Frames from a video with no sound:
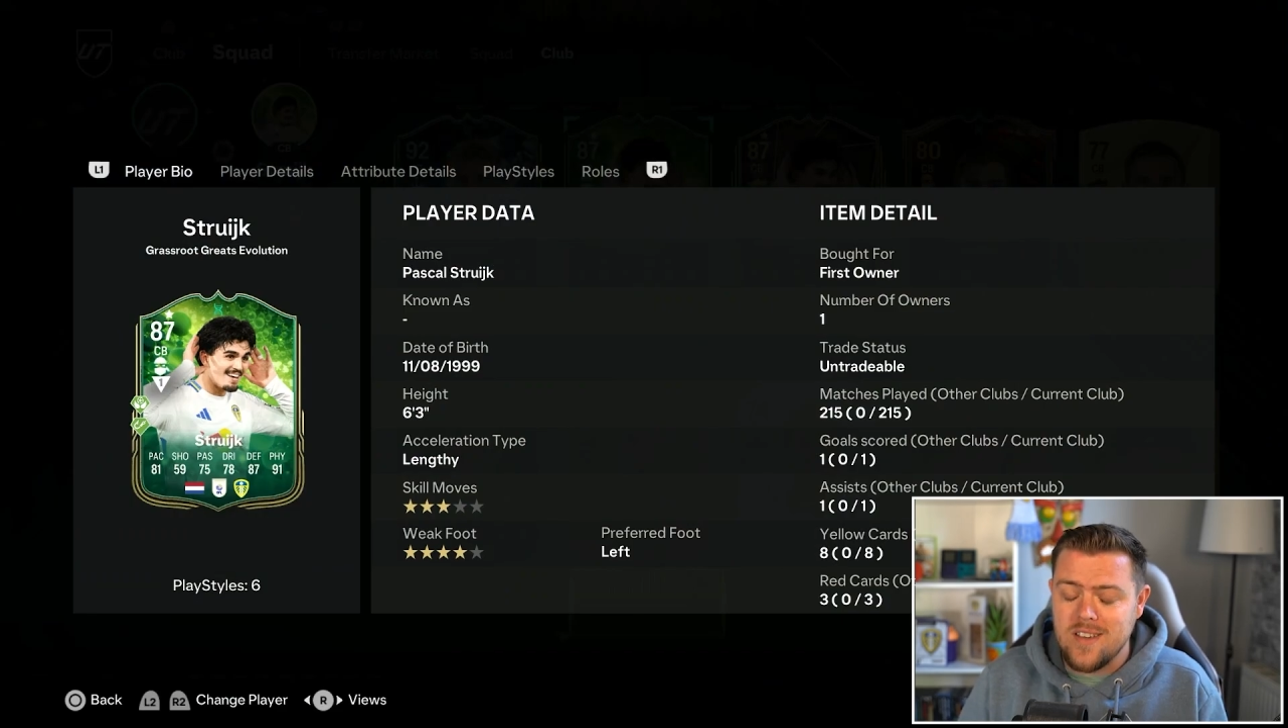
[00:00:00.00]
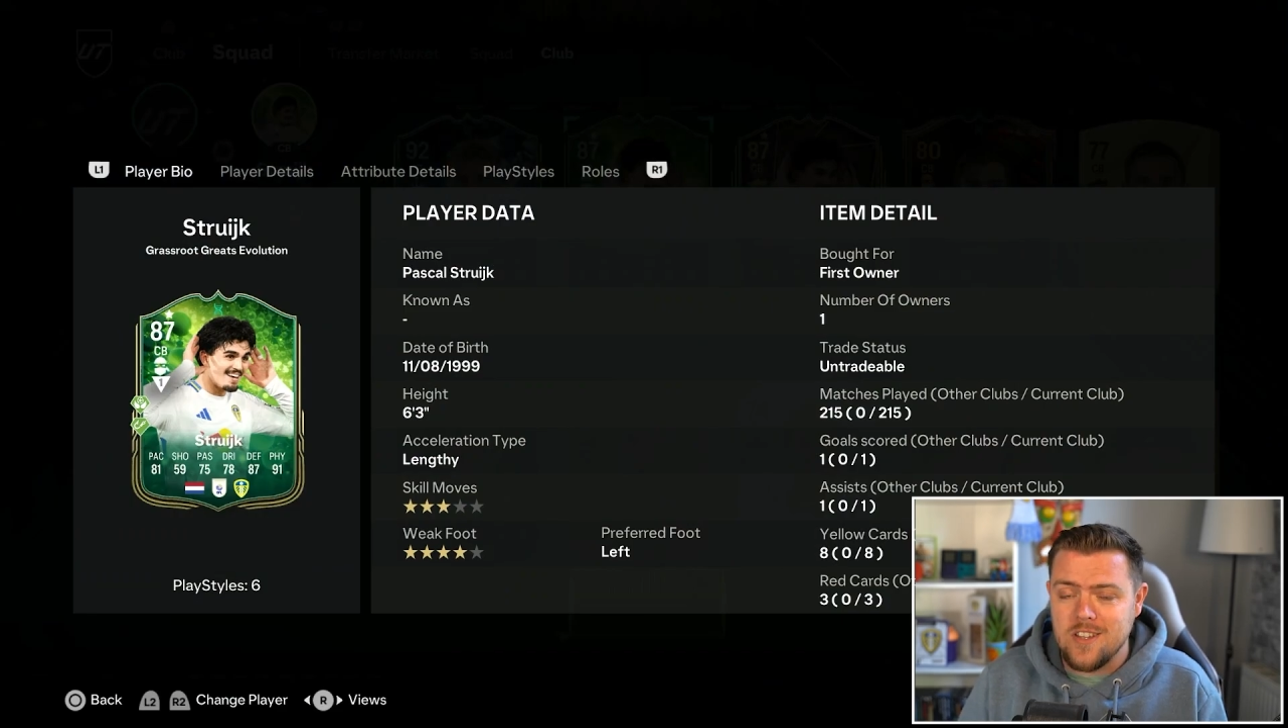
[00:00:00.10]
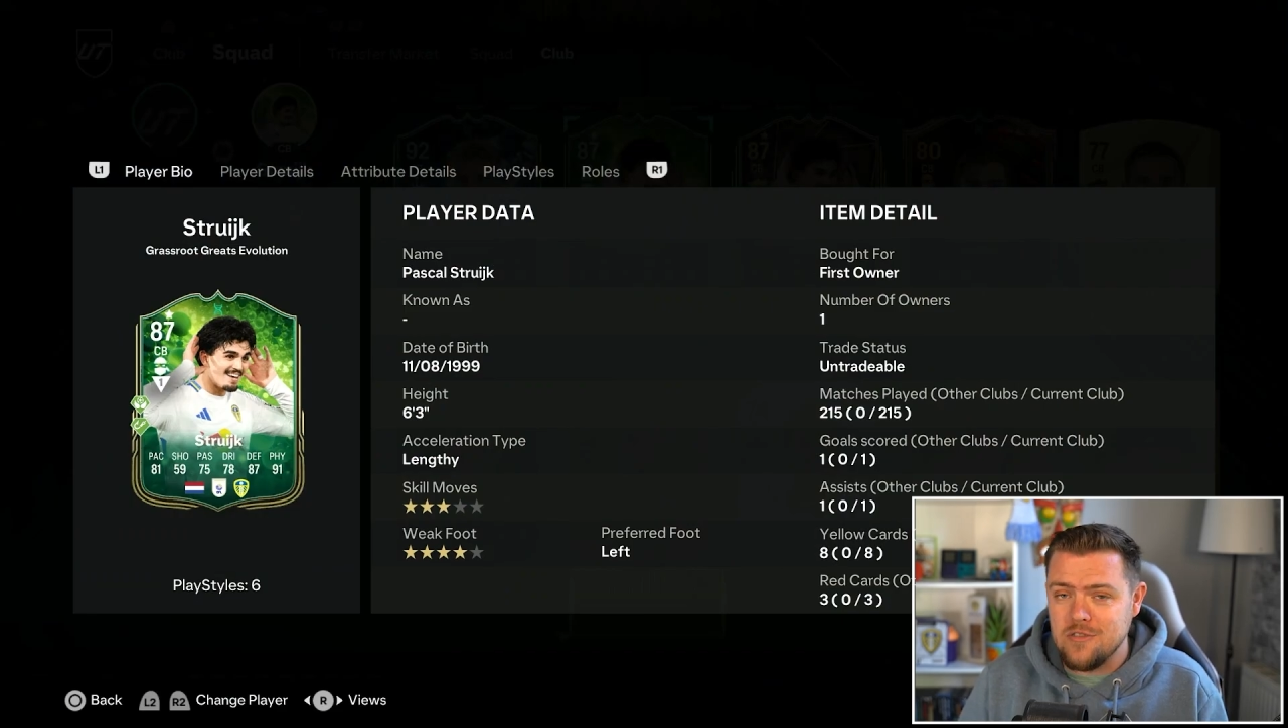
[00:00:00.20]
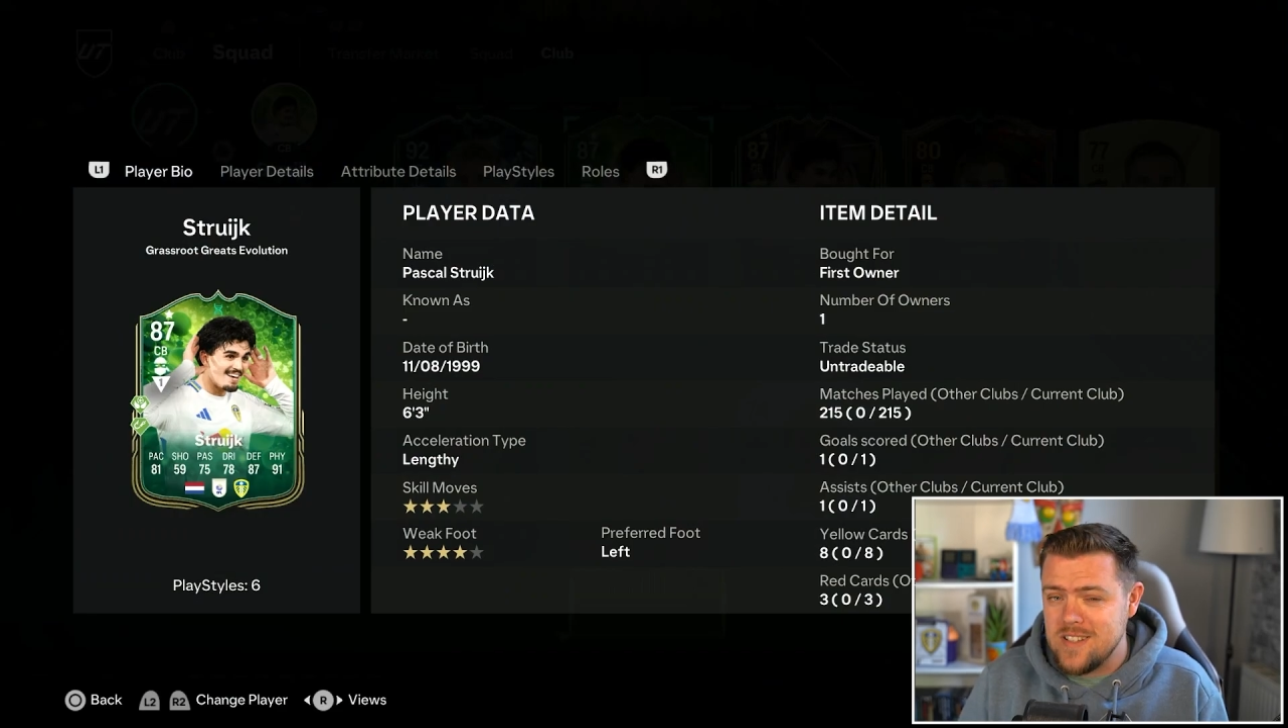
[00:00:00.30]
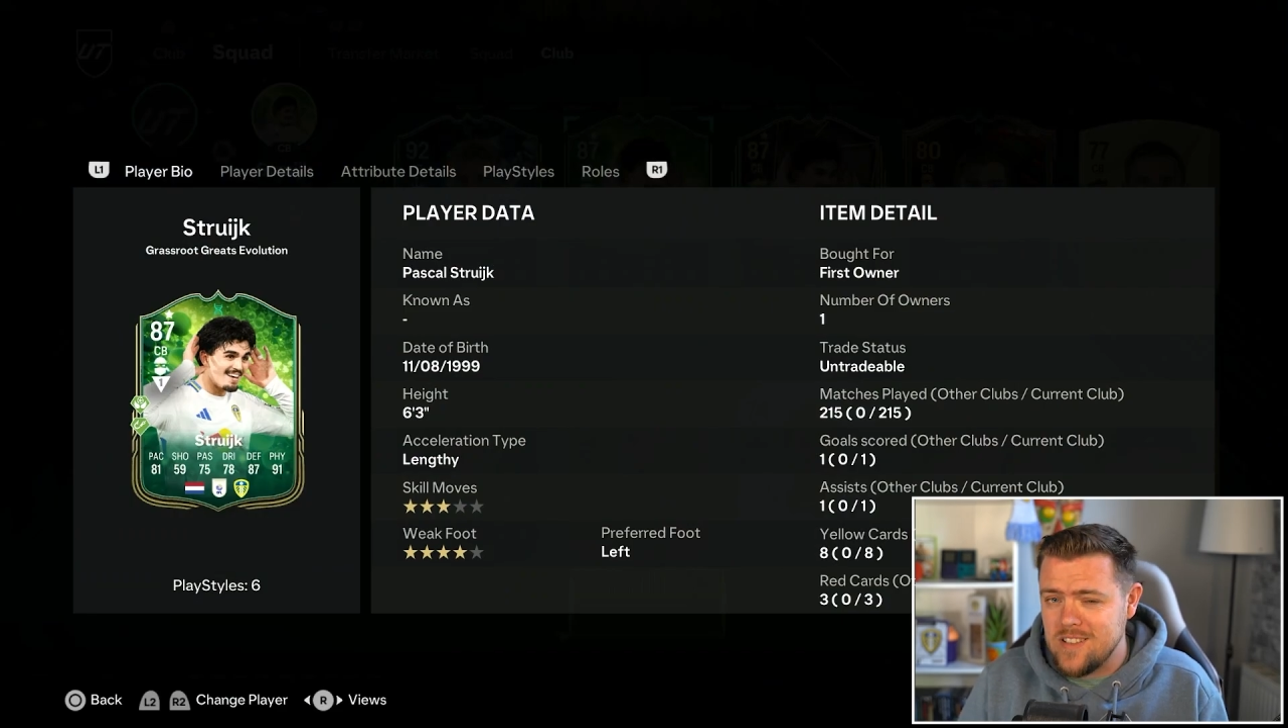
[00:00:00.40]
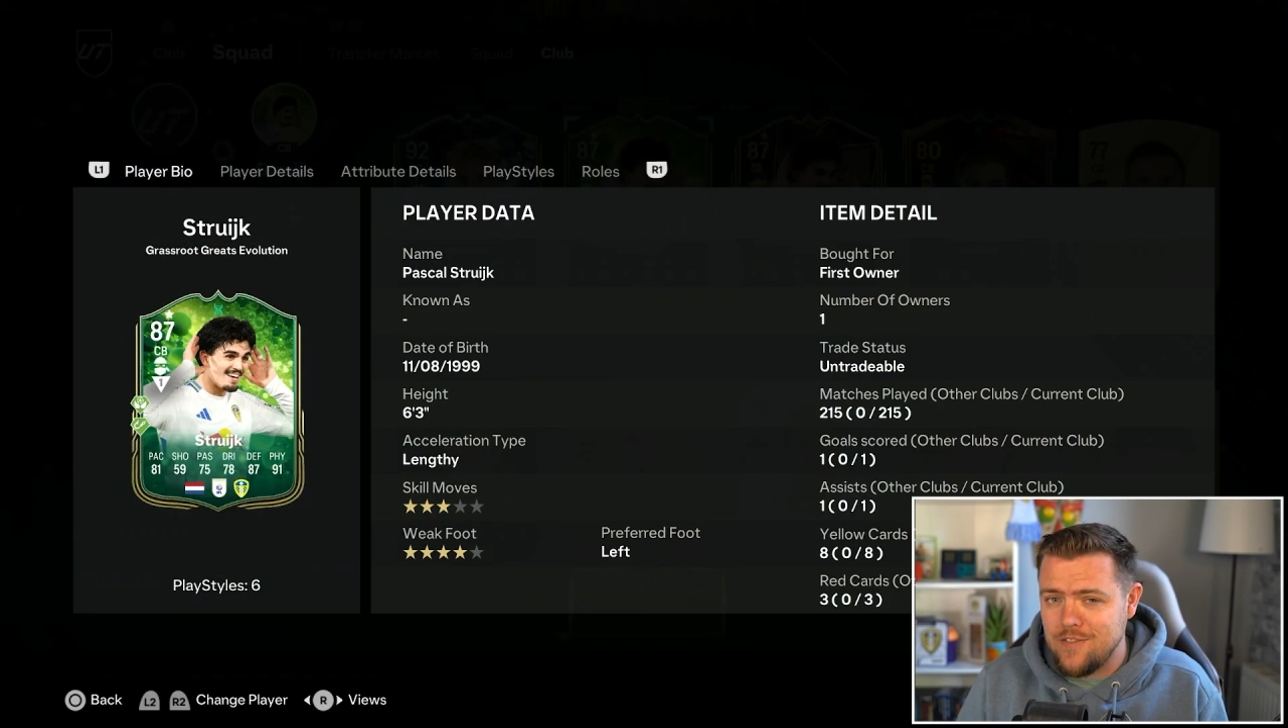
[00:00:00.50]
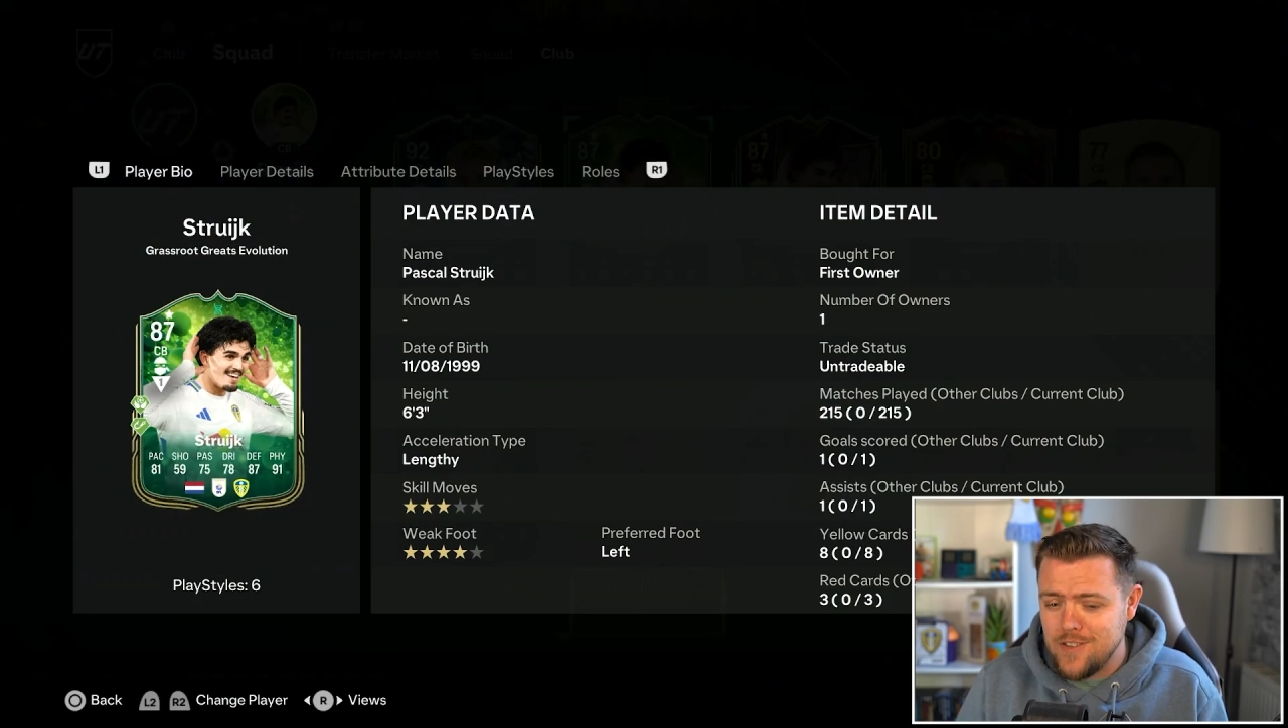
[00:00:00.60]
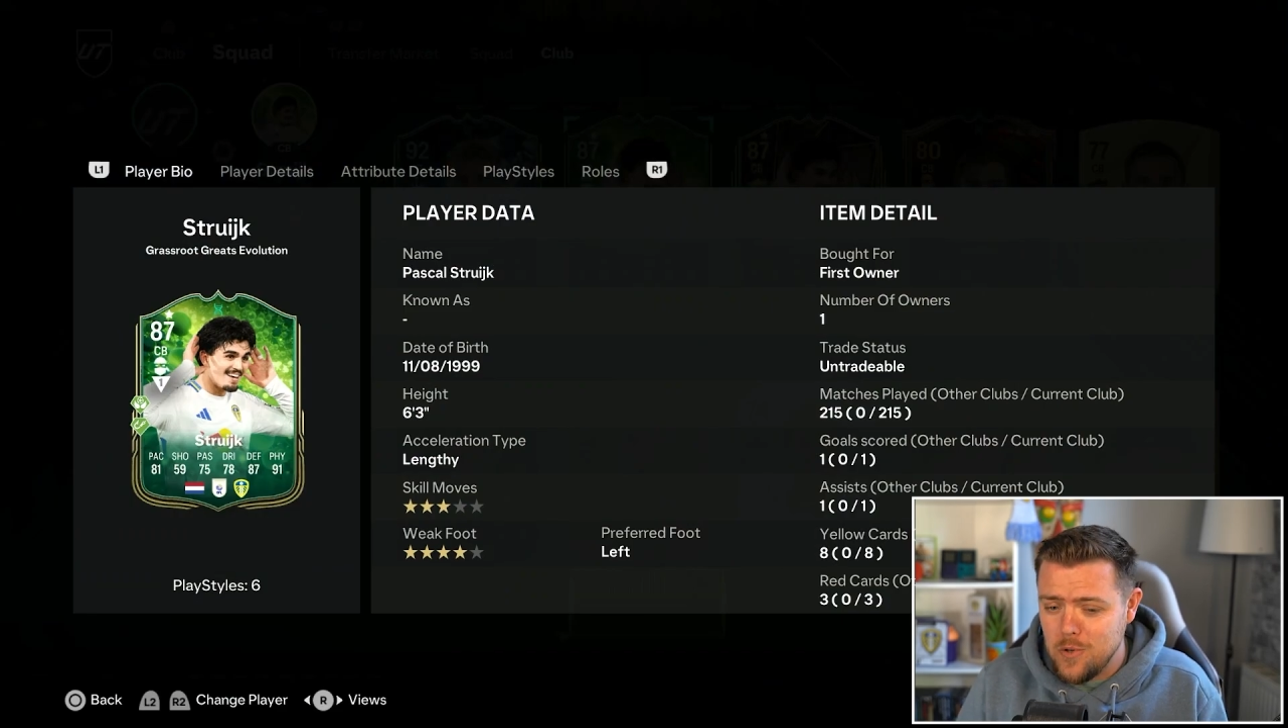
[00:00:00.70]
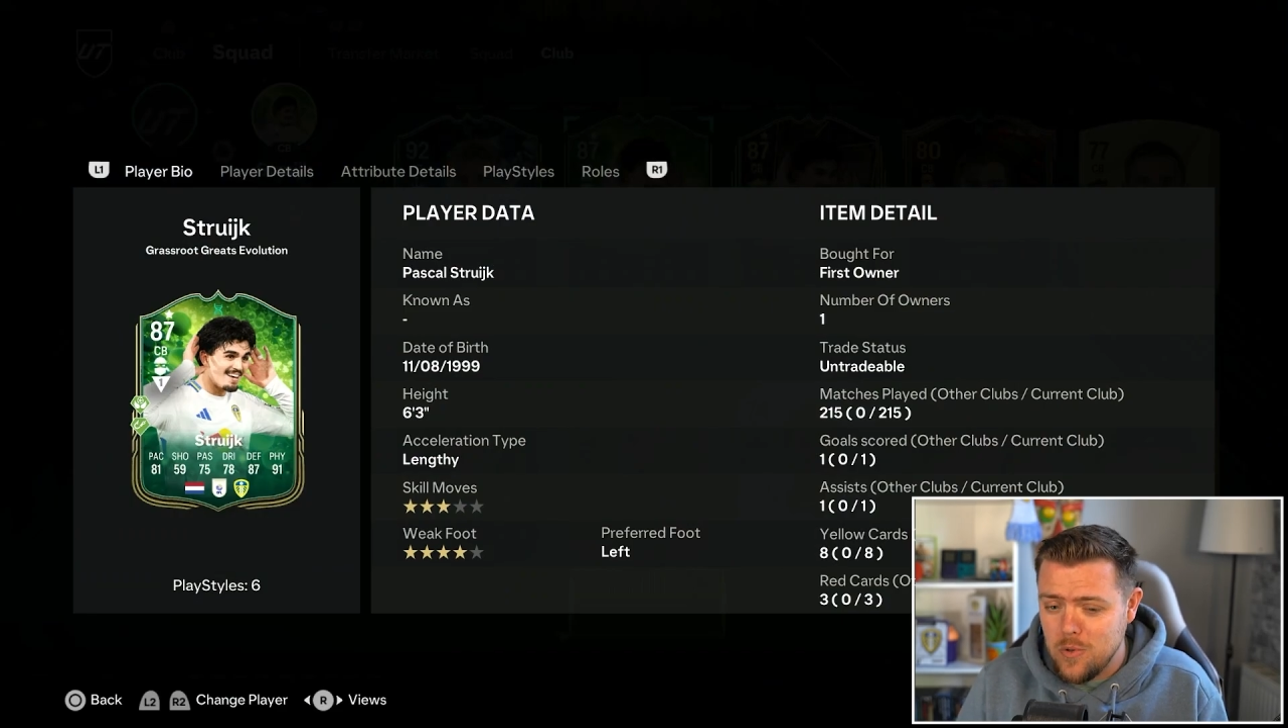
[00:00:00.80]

and there is a few